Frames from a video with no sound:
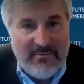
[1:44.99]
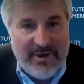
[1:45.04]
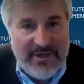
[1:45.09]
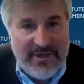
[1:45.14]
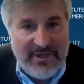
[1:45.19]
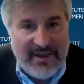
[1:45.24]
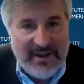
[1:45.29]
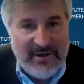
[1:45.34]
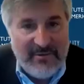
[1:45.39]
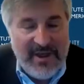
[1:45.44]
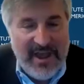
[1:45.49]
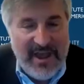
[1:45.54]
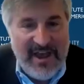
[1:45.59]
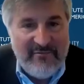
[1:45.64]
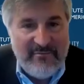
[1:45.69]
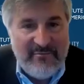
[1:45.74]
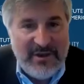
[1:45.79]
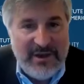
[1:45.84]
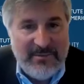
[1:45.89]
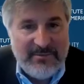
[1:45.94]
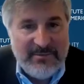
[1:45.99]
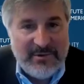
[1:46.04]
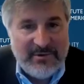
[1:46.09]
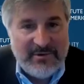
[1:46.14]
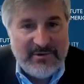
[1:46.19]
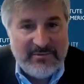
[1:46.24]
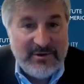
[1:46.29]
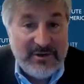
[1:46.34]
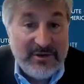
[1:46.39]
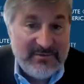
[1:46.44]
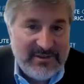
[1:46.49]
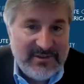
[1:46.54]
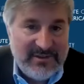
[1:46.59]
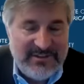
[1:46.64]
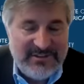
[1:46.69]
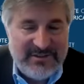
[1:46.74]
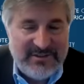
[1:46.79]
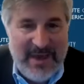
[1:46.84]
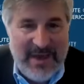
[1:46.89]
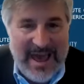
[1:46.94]
We think we have people, well, at
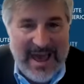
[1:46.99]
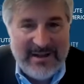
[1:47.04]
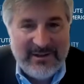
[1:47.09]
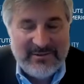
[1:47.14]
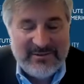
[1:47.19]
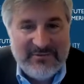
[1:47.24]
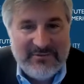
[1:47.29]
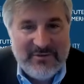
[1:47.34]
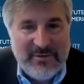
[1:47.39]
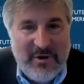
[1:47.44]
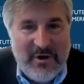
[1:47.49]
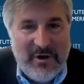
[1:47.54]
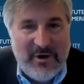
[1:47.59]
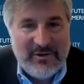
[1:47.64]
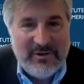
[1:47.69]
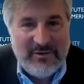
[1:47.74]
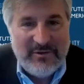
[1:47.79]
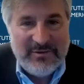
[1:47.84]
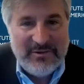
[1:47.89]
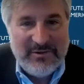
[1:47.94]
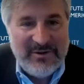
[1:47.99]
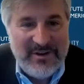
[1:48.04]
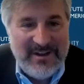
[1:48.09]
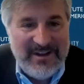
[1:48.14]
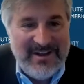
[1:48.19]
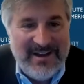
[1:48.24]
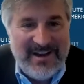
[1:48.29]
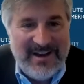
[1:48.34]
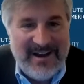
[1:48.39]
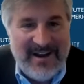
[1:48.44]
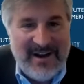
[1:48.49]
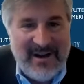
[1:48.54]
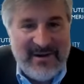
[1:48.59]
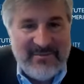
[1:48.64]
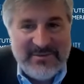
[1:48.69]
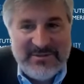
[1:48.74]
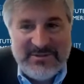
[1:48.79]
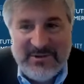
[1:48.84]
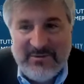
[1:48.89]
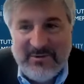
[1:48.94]
least the panel's from all over.
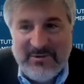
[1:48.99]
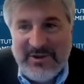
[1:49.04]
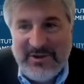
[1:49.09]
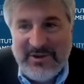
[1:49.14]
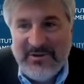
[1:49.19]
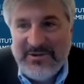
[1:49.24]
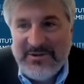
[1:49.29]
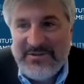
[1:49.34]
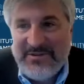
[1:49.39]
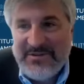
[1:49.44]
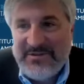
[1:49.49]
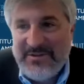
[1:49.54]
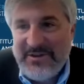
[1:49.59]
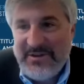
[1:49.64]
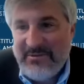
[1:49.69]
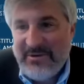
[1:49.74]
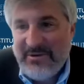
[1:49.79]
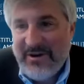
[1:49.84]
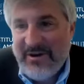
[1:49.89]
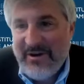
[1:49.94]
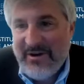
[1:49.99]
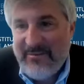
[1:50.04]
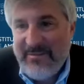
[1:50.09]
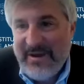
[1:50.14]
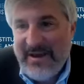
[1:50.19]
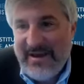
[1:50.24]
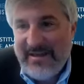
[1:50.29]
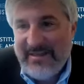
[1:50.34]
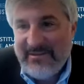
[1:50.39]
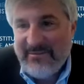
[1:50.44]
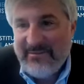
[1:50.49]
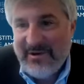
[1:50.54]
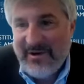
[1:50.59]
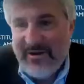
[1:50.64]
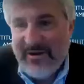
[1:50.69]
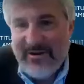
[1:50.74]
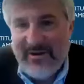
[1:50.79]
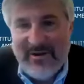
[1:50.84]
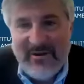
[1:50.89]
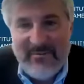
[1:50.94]
So we're curious to see where
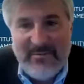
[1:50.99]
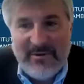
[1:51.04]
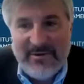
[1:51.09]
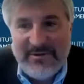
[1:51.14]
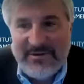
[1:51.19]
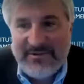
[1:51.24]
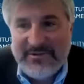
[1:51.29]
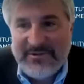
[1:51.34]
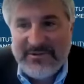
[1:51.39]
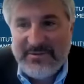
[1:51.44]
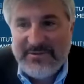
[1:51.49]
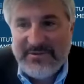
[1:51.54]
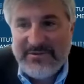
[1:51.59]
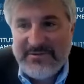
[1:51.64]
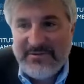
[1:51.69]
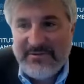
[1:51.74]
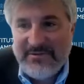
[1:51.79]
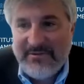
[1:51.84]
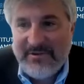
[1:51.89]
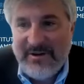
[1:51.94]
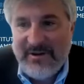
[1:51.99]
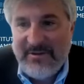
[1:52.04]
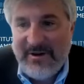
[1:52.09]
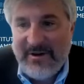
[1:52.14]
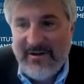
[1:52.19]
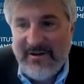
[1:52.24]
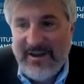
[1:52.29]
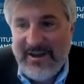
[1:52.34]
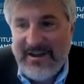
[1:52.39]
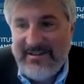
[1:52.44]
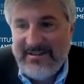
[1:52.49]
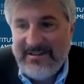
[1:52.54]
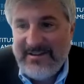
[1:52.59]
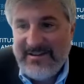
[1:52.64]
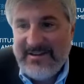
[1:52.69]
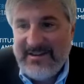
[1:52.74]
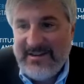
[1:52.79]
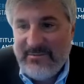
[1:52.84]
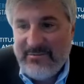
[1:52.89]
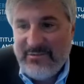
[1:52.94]
our participants are from. All right,
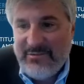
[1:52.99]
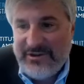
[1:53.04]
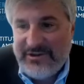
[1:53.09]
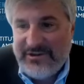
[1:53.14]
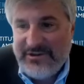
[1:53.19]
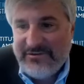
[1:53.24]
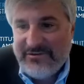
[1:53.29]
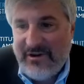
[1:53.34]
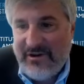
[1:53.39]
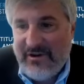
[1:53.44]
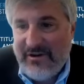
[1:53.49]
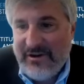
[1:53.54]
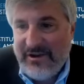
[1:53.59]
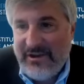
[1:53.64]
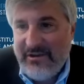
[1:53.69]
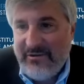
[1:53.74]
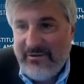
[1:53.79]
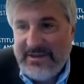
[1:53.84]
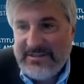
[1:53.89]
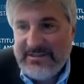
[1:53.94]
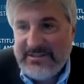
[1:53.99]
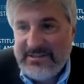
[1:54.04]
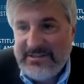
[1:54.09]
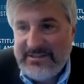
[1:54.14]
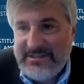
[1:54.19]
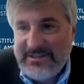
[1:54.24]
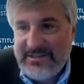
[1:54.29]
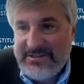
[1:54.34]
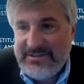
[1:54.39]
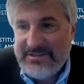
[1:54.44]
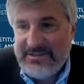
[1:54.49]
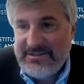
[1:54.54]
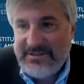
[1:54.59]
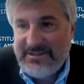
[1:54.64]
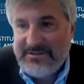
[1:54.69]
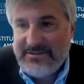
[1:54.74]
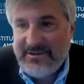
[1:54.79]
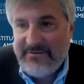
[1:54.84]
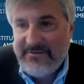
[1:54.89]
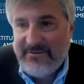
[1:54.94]
pretty strong U.S. contingency
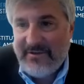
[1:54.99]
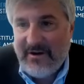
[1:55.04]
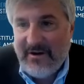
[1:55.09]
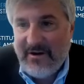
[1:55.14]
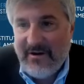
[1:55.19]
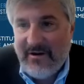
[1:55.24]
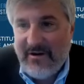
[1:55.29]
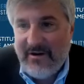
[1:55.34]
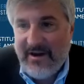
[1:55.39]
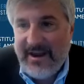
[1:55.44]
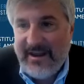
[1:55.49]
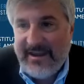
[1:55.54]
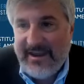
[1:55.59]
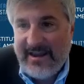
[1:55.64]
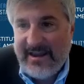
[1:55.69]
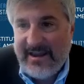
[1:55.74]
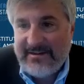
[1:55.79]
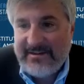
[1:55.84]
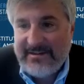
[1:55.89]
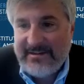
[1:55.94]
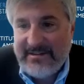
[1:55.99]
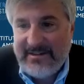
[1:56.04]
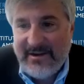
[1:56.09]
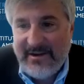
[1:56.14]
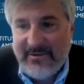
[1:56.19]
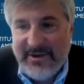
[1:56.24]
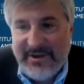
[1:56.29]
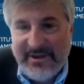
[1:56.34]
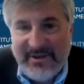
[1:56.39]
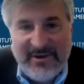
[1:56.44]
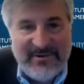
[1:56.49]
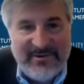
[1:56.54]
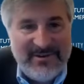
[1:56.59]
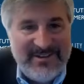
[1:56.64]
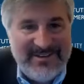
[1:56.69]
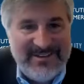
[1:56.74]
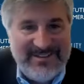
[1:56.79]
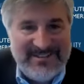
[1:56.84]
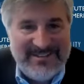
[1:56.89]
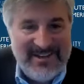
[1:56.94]
so far. All right, Canada, there we go.